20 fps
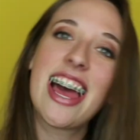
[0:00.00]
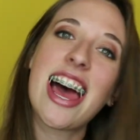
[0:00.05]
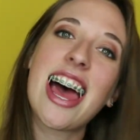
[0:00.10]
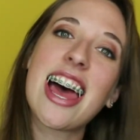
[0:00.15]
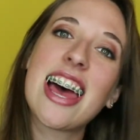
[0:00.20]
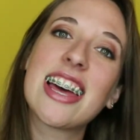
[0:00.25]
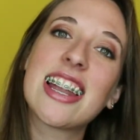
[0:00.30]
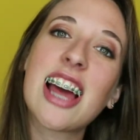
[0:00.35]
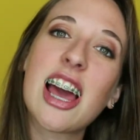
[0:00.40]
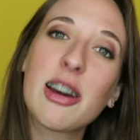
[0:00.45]

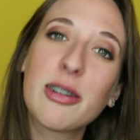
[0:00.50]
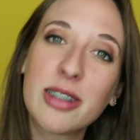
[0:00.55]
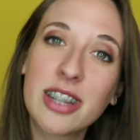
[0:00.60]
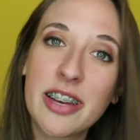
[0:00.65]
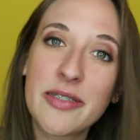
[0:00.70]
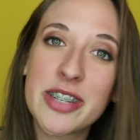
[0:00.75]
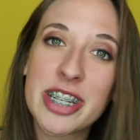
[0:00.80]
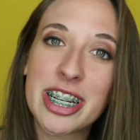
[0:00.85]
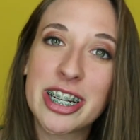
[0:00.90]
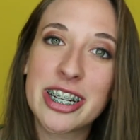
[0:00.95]
And I would
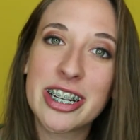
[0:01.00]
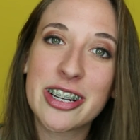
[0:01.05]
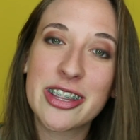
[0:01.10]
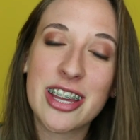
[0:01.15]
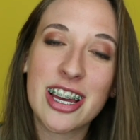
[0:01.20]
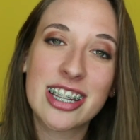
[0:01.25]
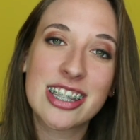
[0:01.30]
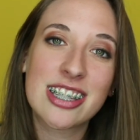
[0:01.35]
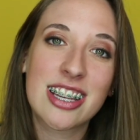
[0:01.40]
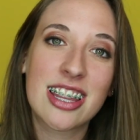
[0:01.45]
love to hear your
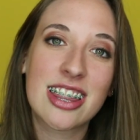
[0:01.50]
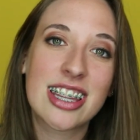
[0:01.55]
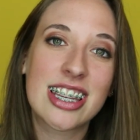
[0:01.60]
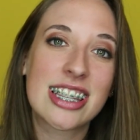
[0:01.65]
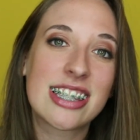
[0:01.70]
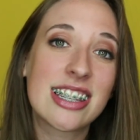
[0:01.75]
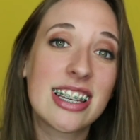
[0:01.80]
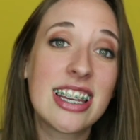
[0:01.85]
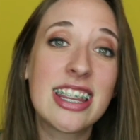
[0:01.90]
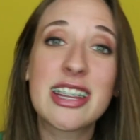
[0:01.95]
thoughts on
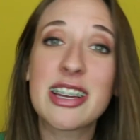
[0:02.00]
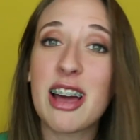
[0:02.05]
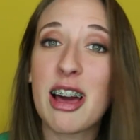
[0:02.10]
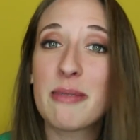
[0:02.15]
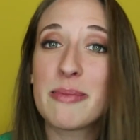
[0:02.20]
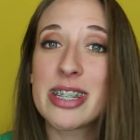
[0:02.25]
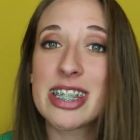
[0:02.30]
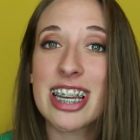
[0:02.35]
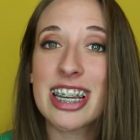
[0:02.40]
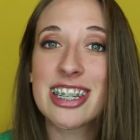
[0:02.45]
this in the
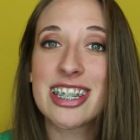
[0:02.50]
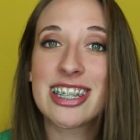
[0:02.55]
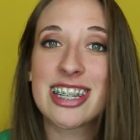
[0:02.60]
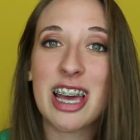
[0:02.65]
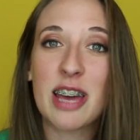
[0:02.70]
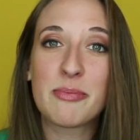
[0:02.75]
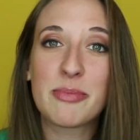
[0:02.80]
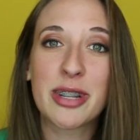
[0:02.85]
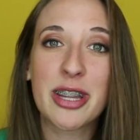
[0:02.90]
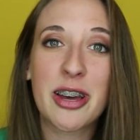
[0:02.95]
comment section
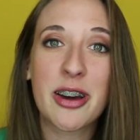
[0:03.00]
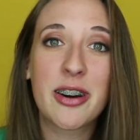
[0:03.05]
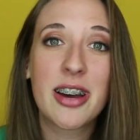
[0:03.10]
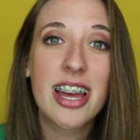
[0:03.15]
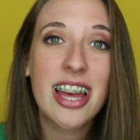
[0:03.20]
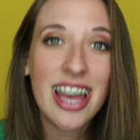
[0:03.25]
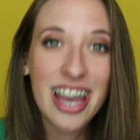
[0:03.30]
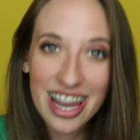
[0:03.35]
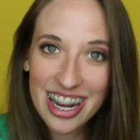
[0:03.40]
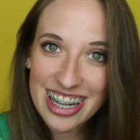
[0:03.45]
down below.
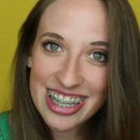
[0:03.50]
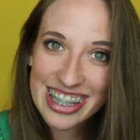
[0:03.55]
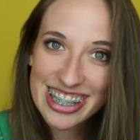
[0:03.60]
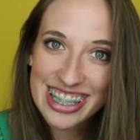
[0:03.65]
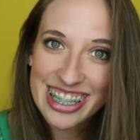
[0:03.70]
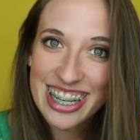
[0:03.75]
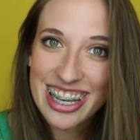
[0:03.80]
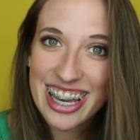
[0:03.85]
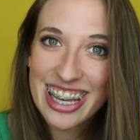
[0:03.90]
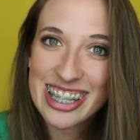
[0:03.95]
And I'll
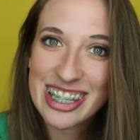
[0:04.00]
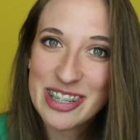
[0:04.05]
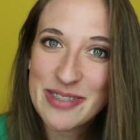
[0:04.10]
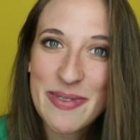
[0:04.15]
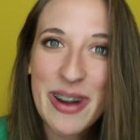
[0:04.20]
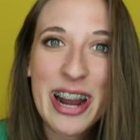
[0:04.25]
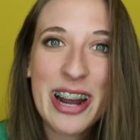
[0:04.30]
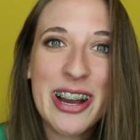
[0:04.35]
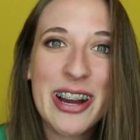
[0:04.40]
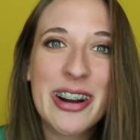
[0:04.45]
see you guys
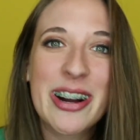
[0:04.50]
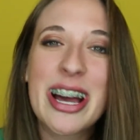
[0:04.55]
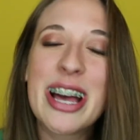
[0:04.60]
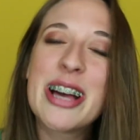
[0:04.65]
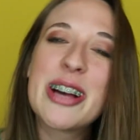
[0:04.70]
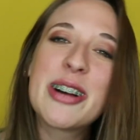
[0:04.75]
tomorrow.